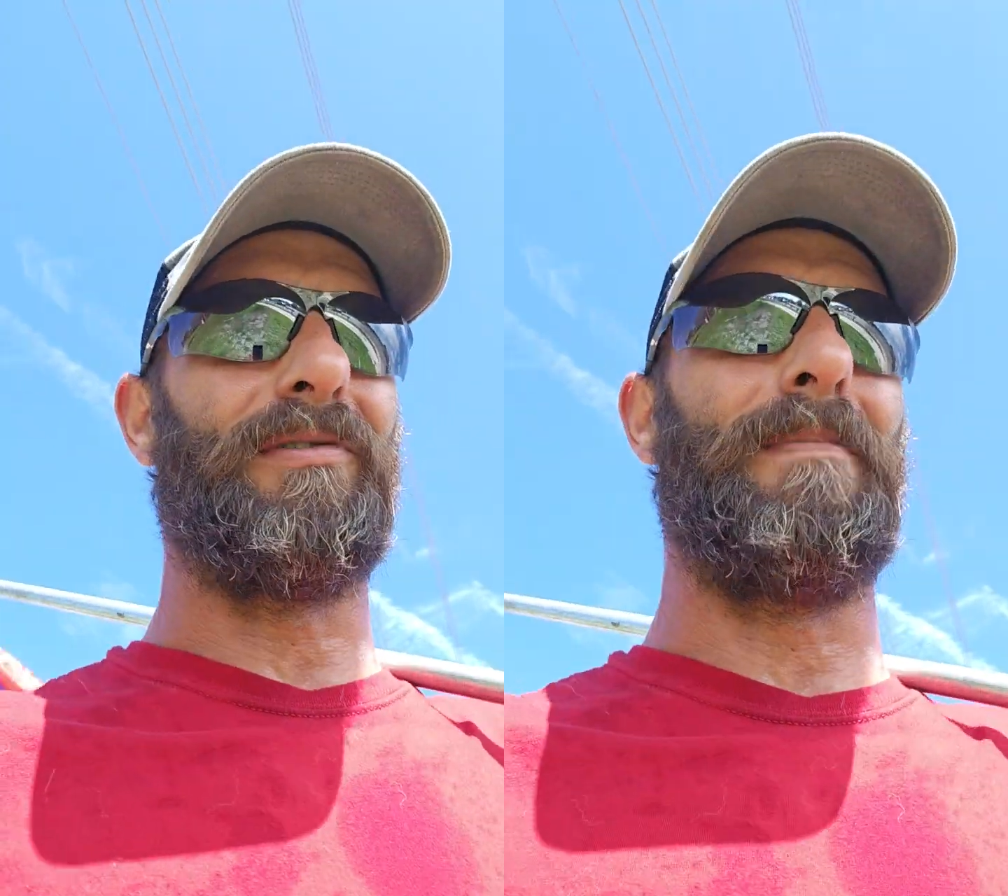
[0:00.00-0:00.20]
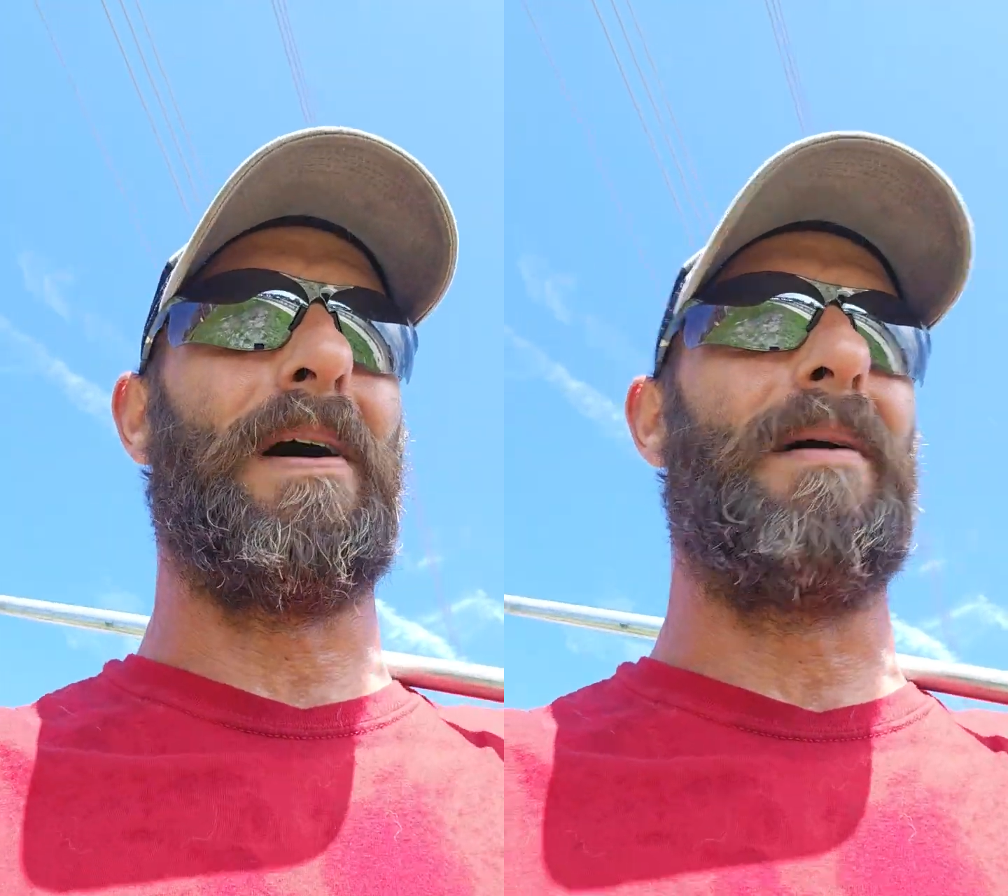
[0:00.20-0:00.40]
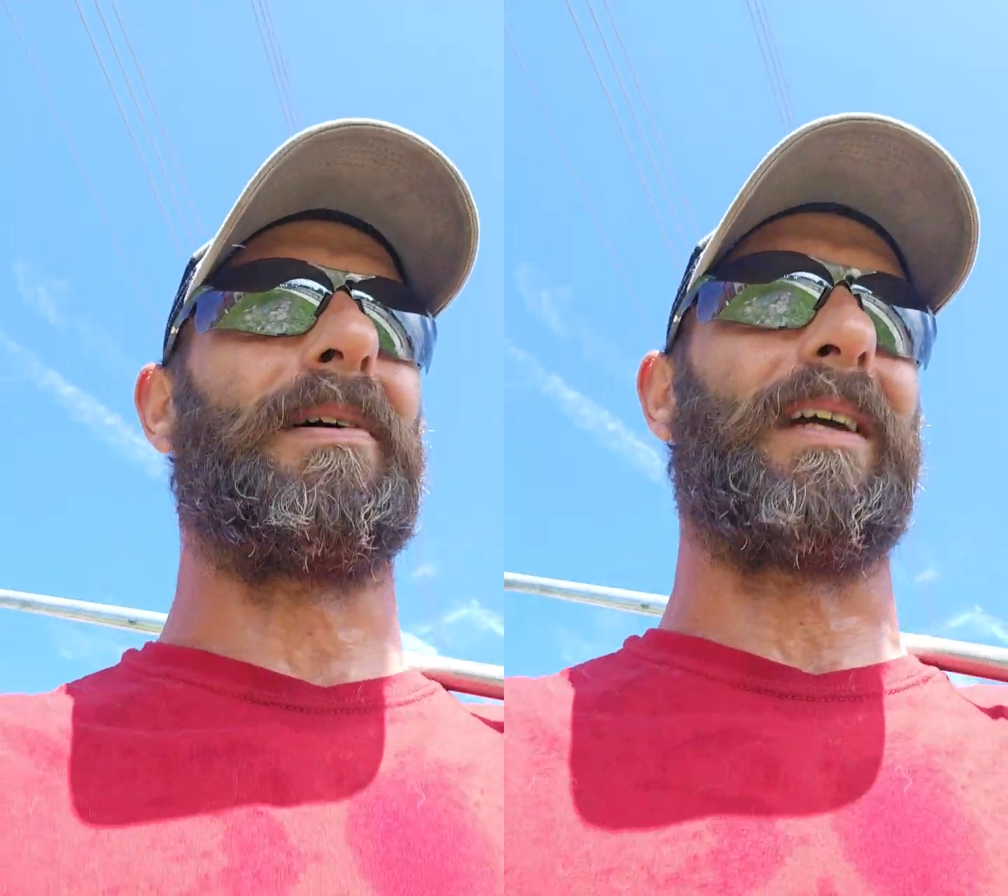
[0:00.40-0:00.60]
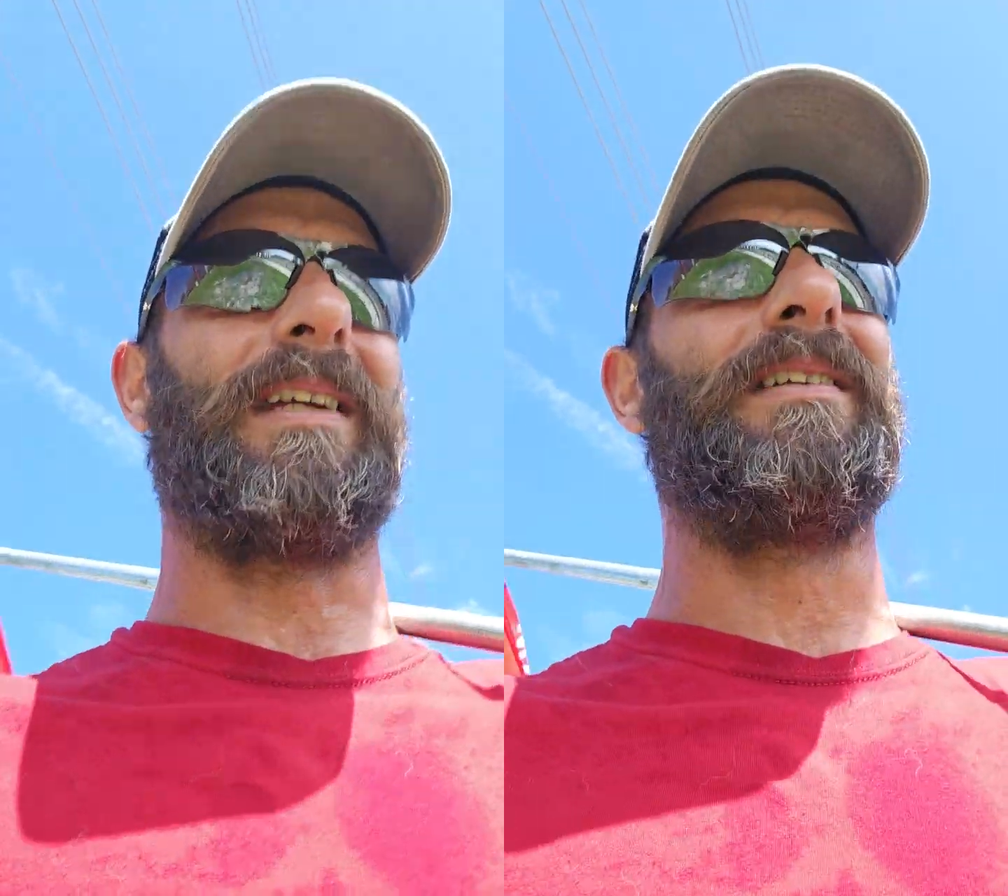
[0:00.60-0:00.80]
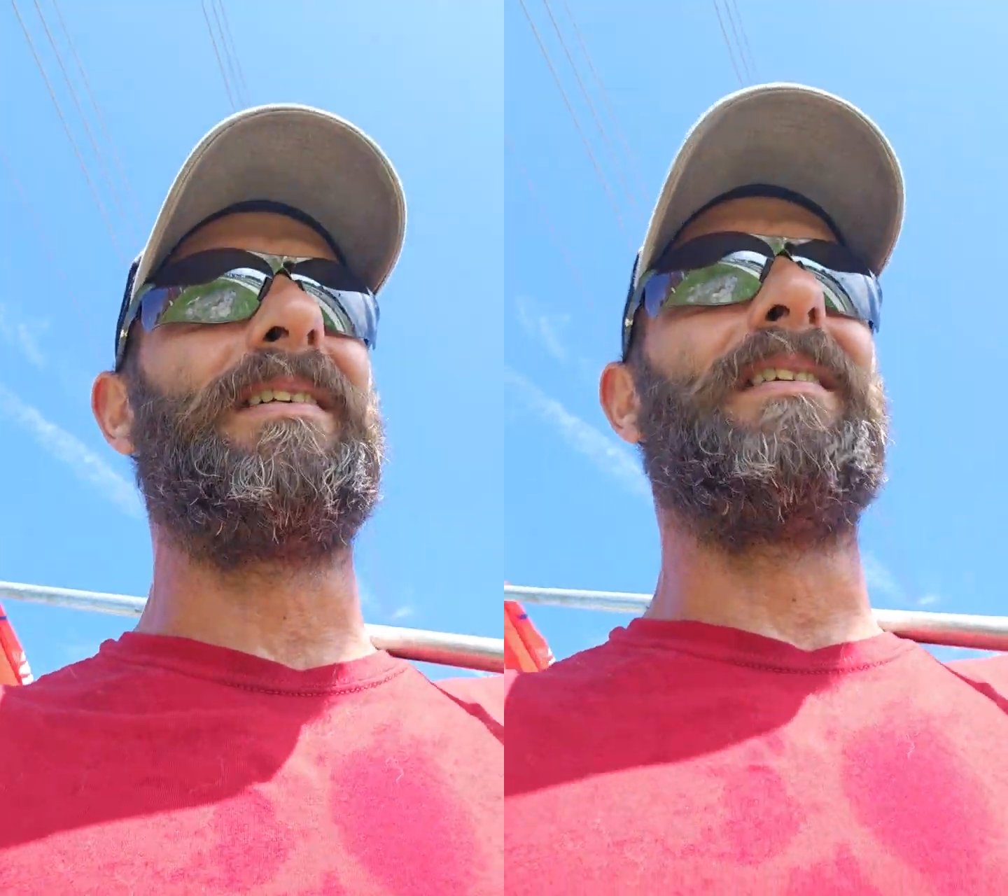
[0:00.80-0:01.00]

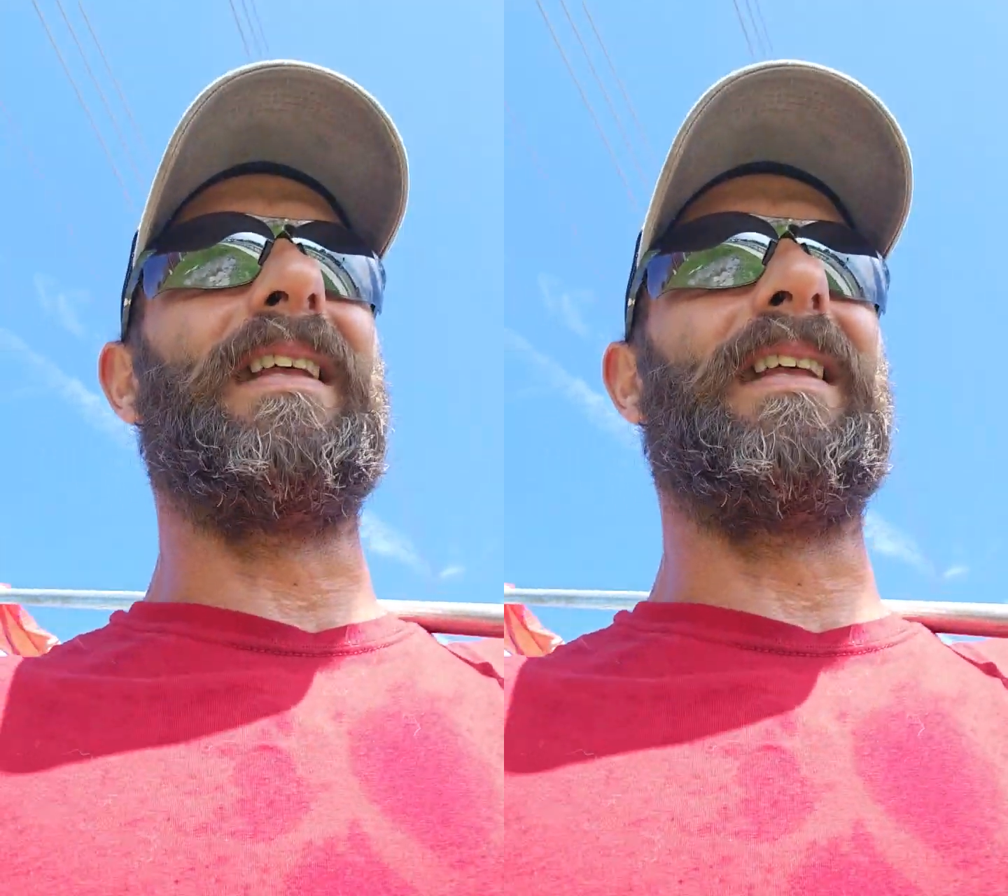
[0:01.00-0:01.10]
Republican